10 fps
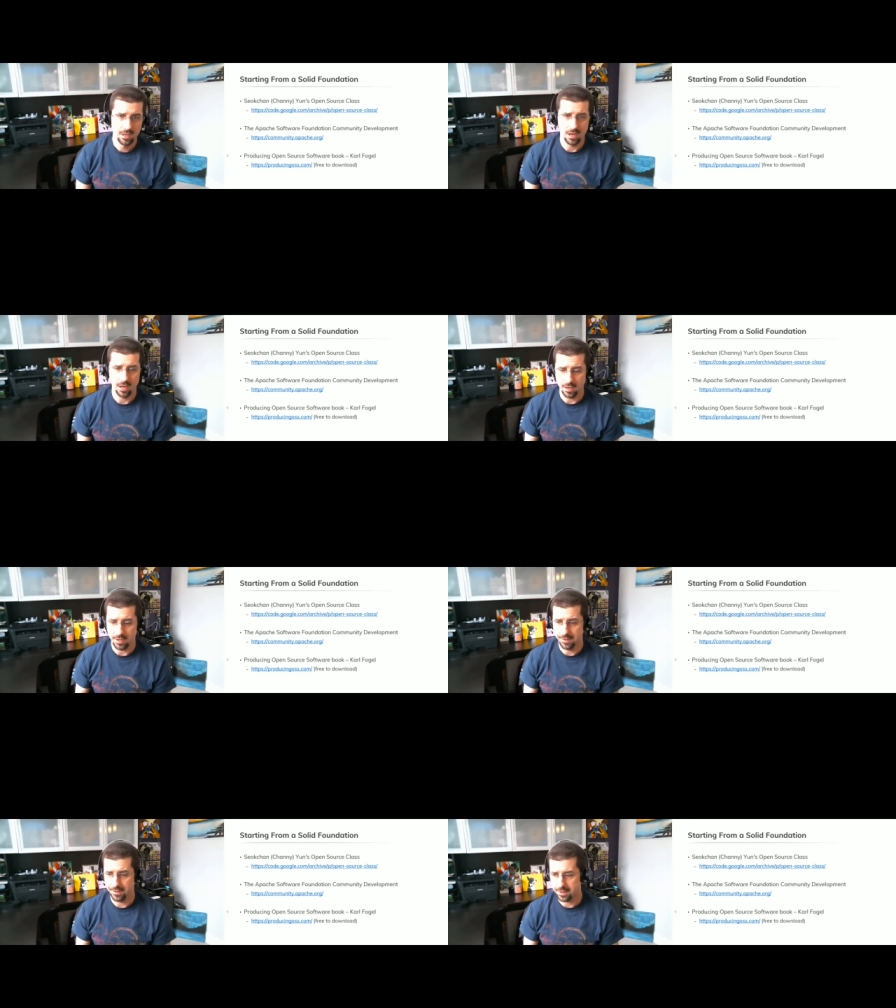Uh,
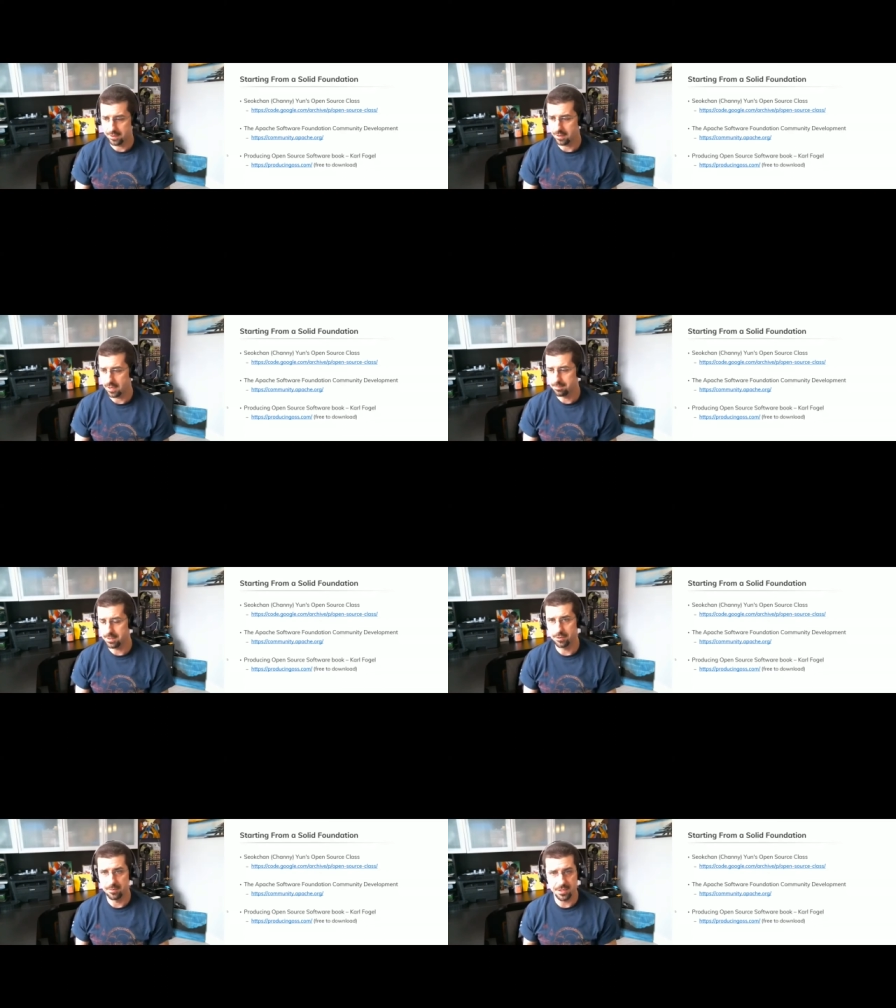and then I'd be
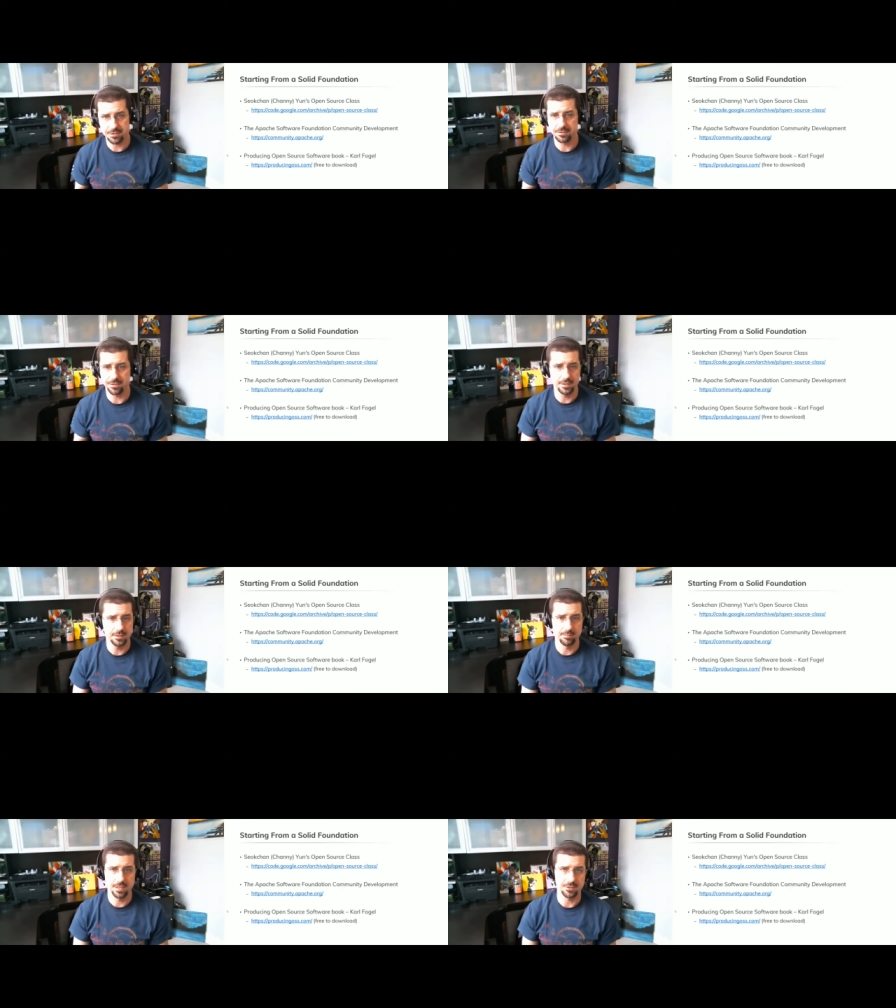remiss if I
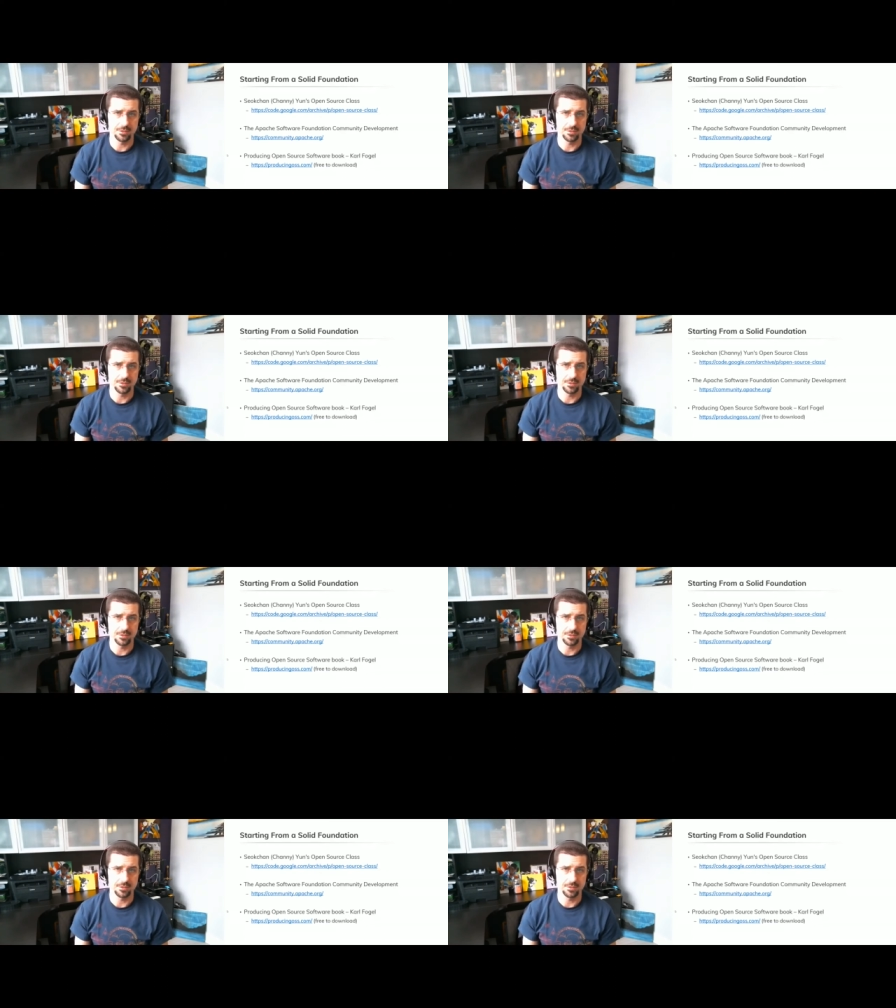didn't mention